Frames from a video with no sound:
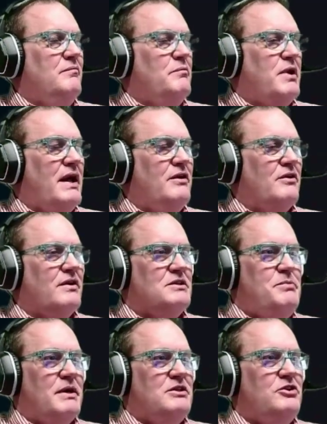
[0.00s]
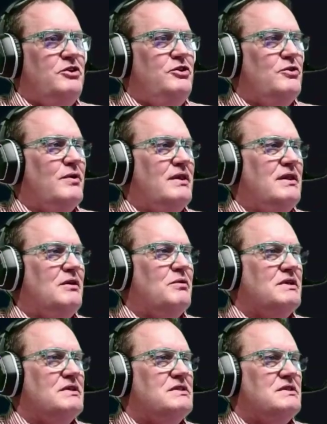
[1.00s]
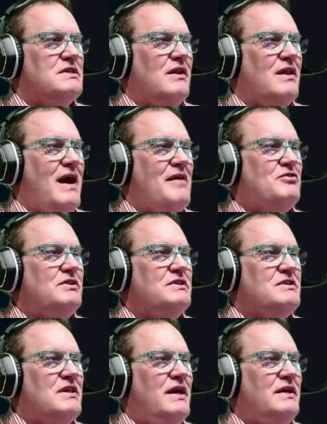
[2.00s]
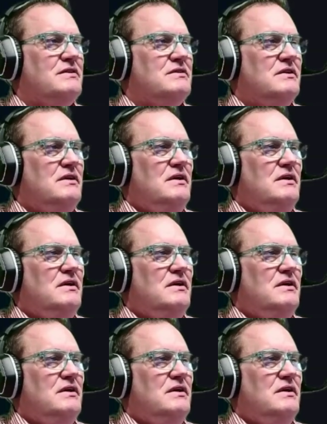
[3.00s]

But I don't expect you to do anything with this until after this class.